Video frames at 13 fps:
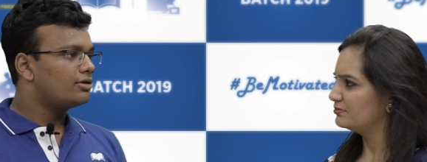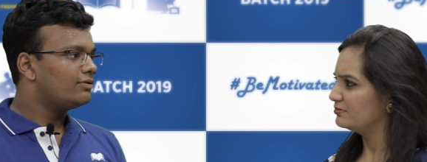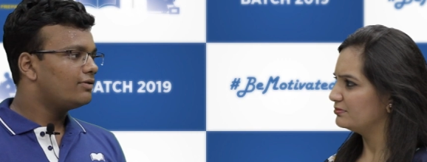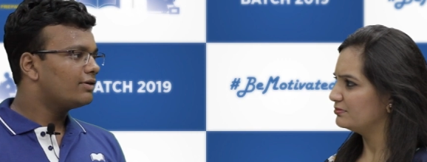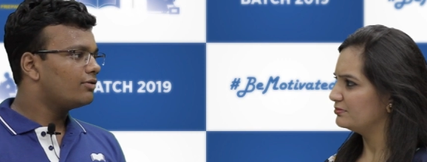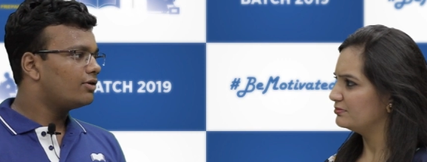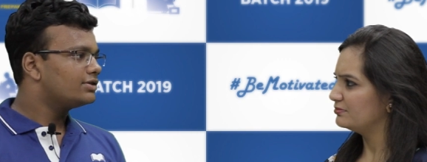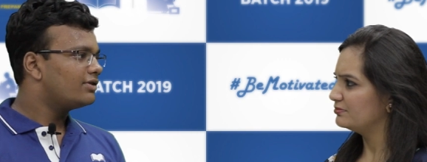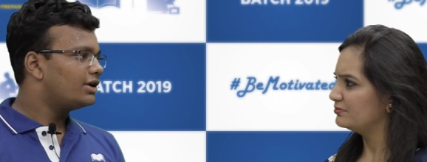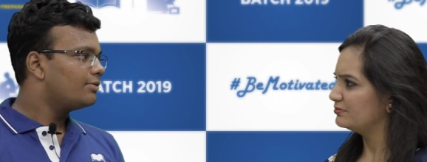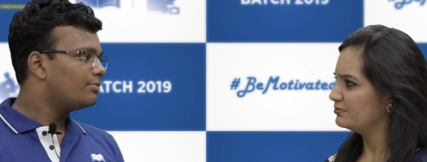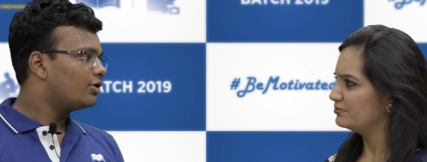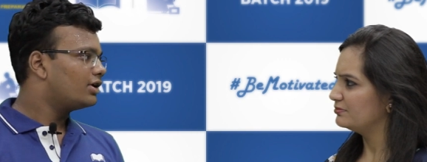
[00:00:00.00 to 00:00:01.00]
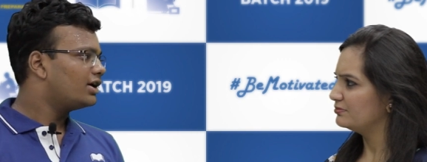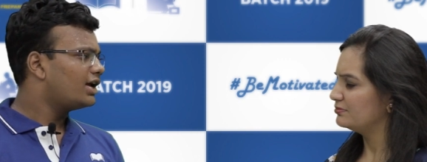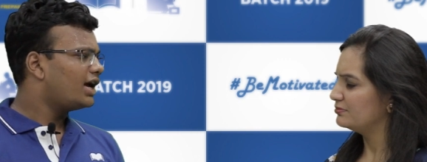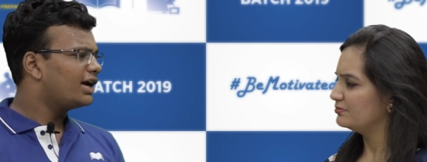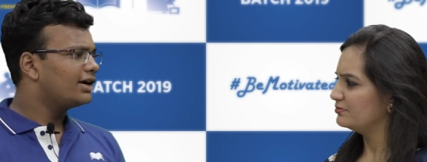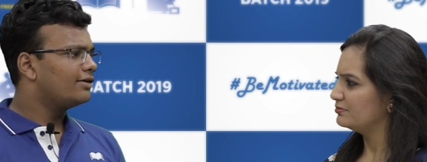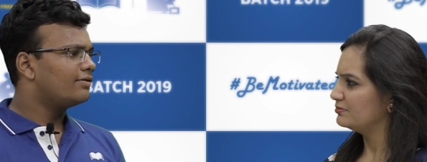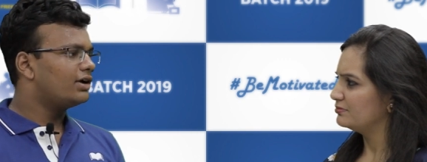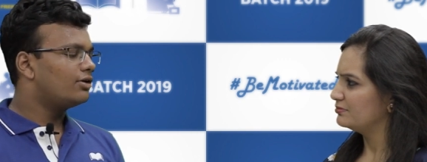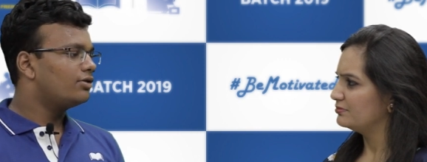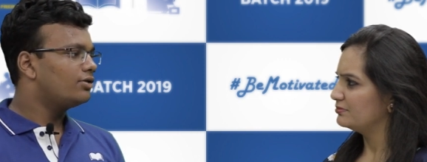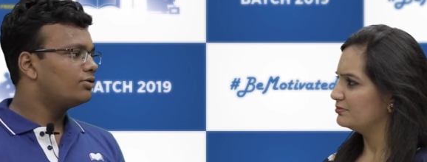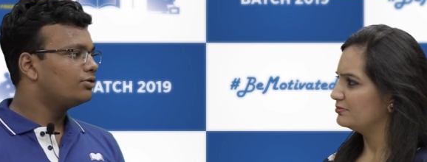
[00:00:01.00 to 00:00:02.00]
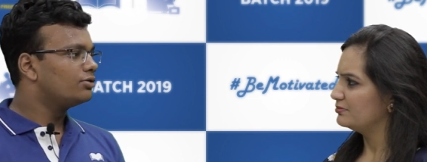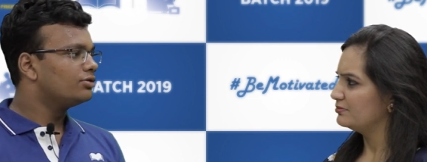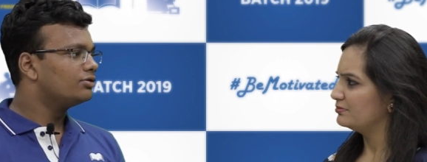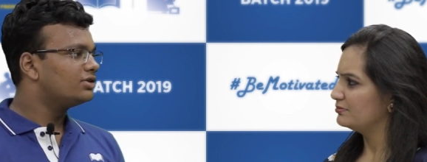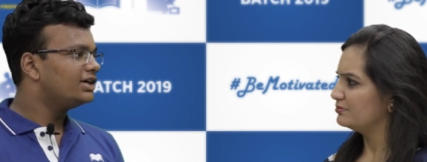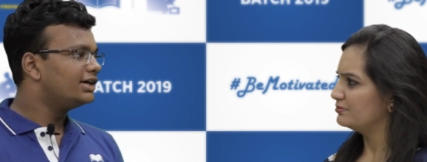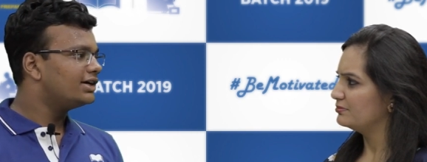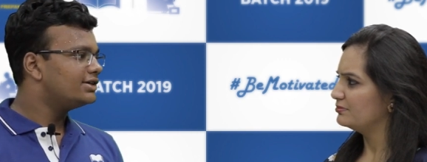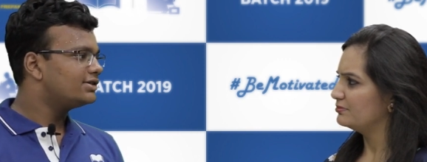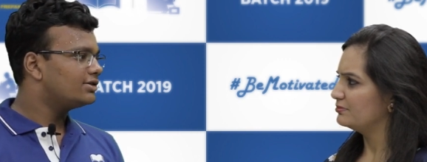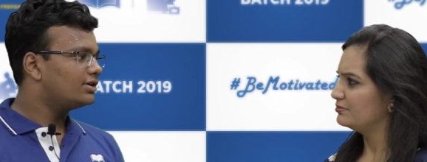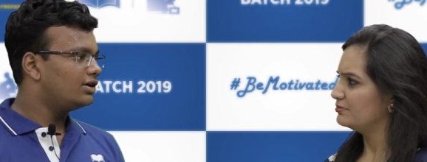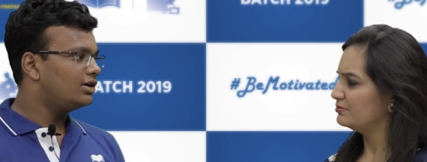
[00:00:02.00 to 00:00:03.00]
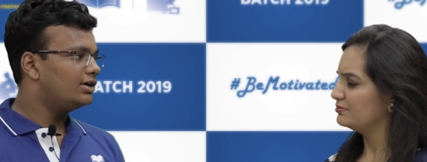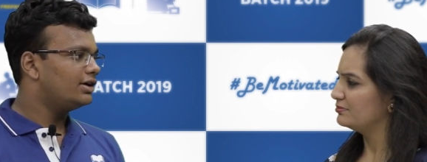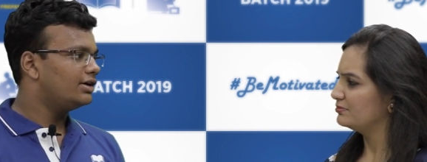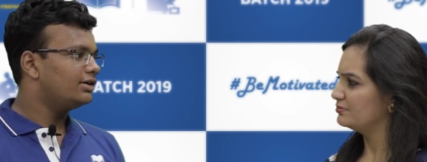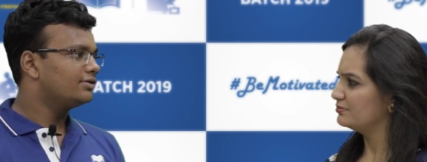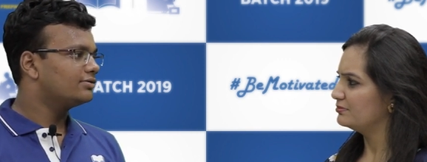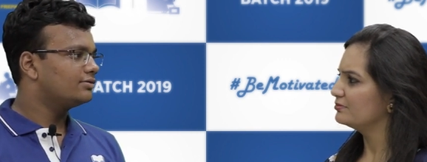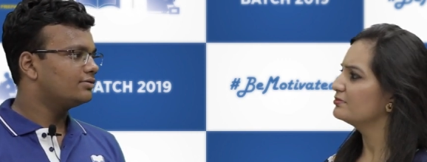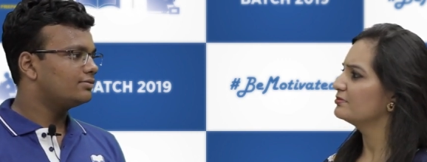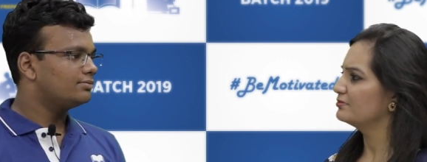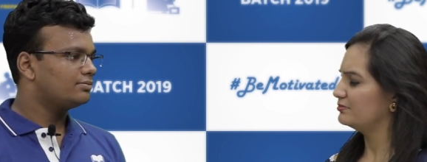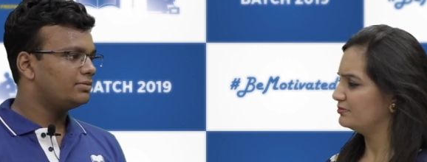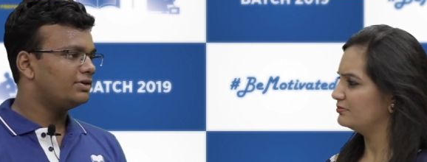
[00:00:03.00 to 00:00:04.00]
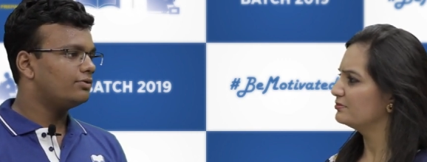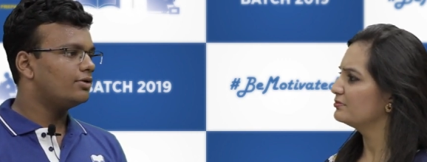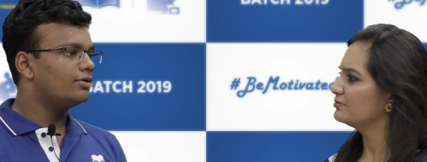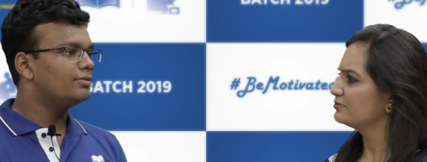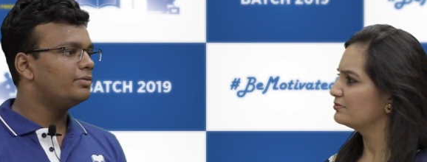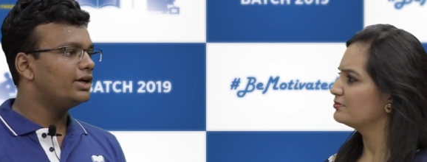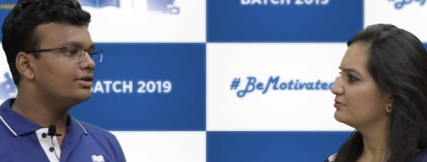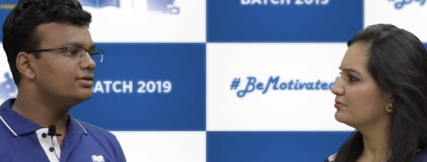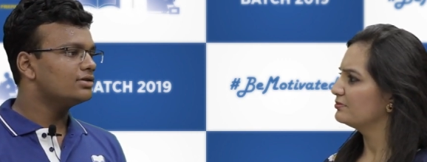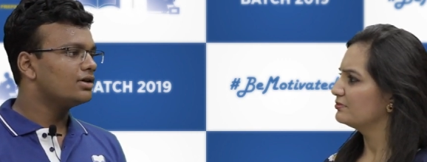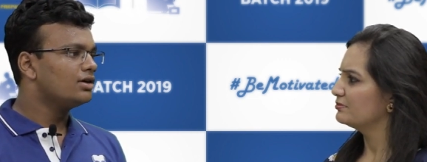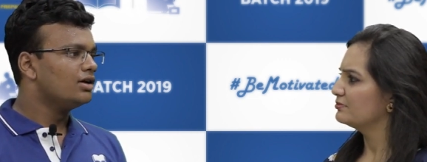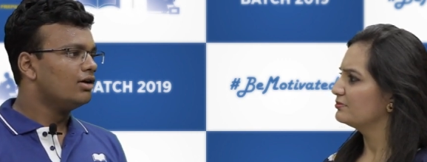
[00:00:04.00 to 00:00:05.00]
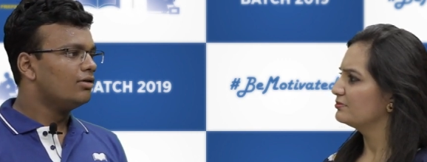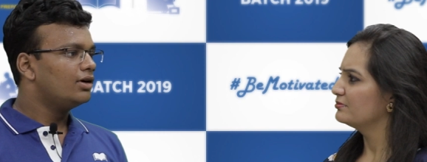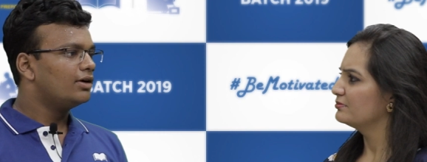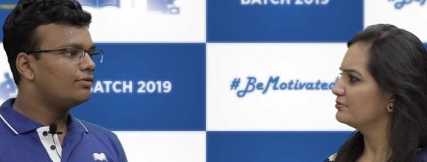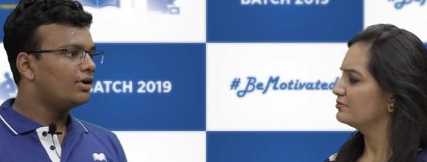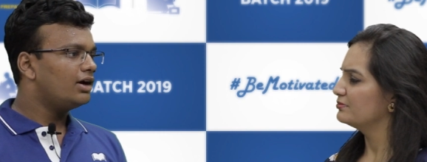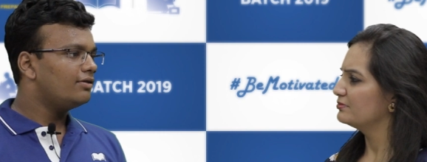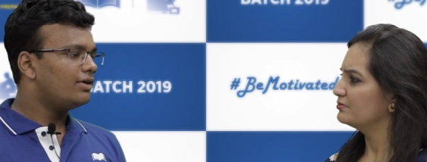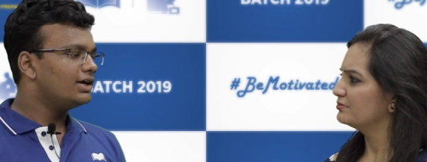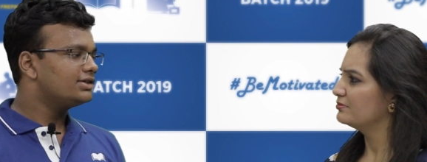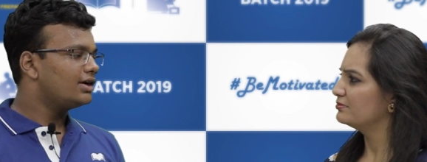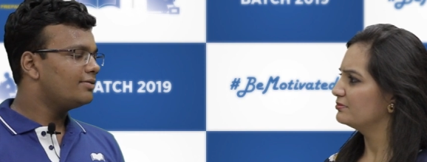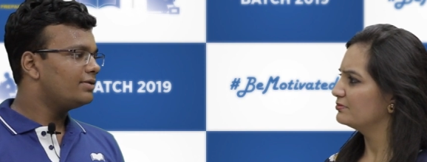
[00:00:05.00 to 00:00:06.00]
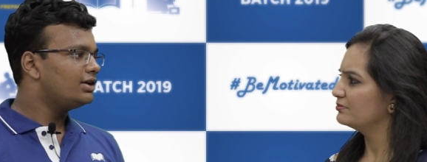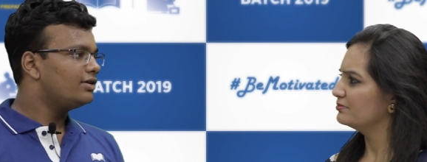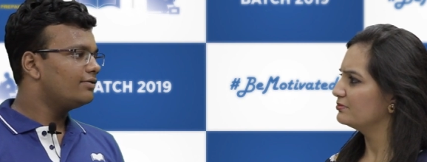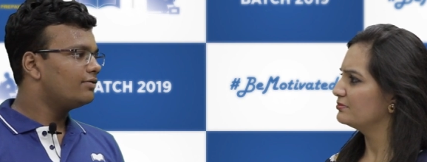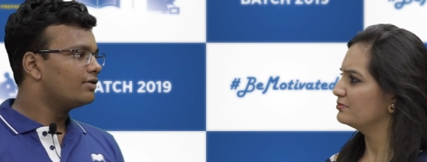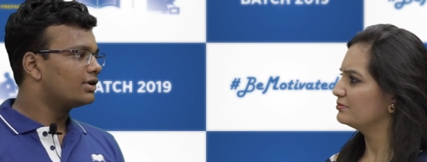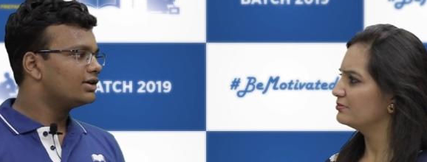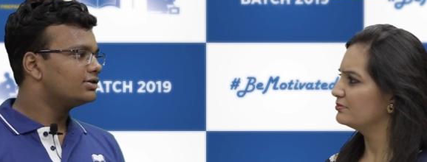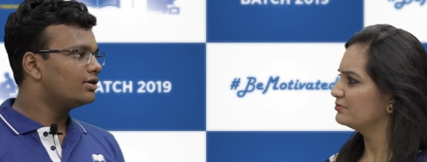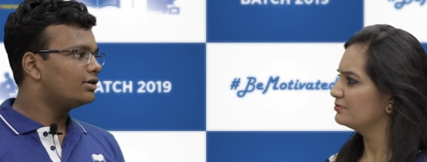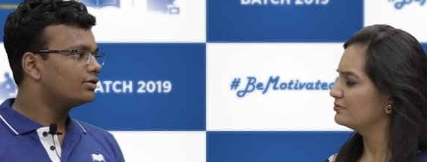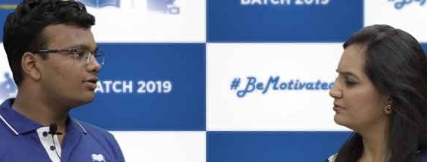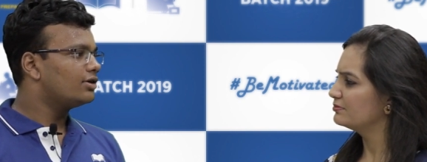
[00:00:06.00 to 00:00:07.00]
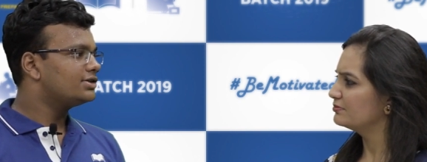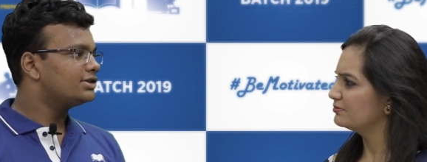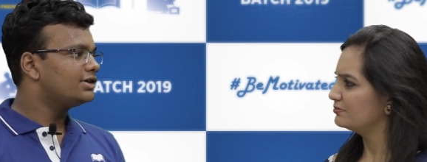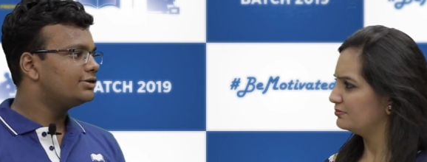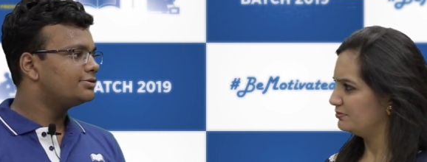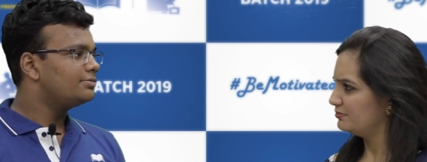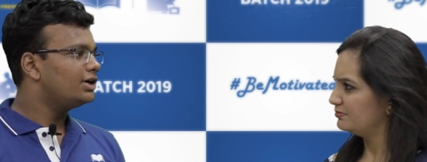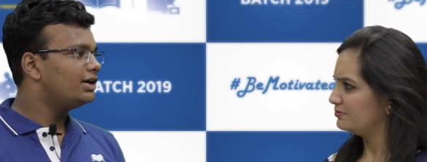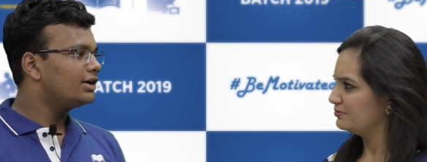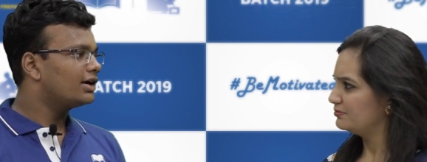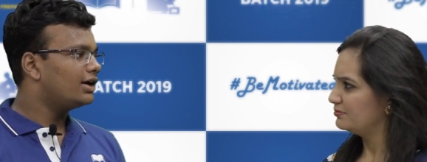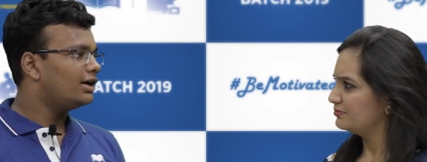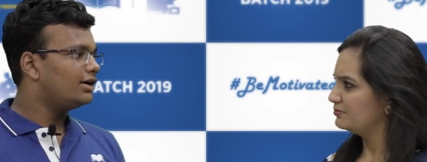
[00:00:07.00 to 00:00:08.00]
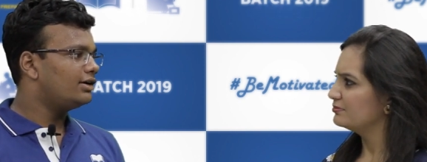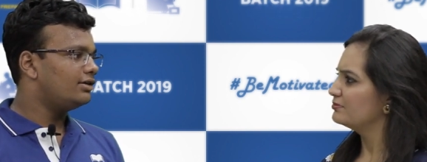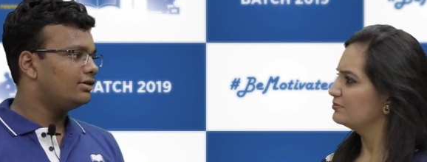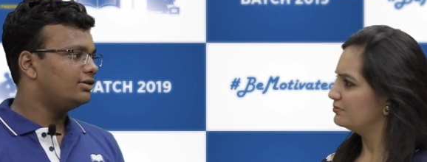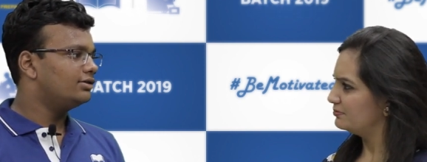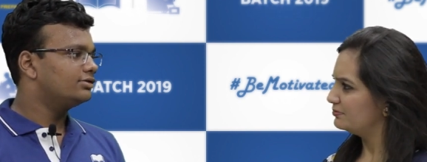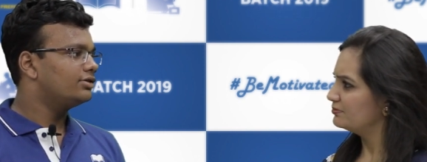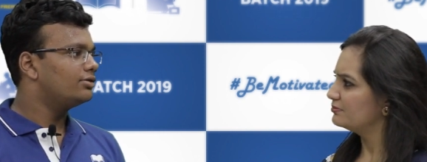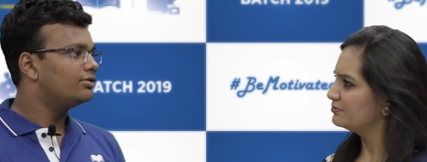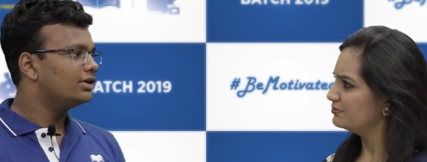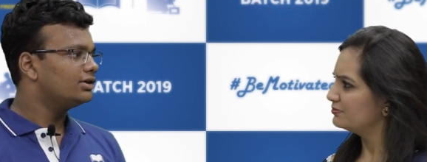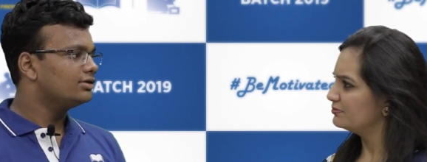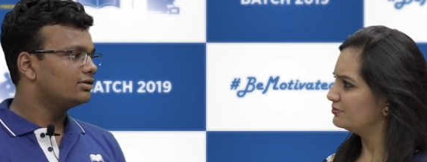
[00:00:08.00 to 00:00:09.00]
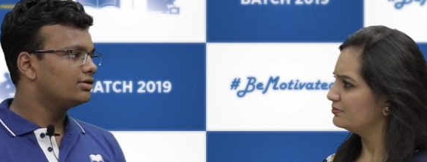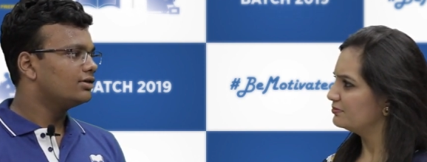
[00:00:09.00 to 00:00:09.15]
Speaker 1: solving was very important. I gave around two to three tests a day before Mains. For Advanced, I mainly focused on concepts building and uh, theory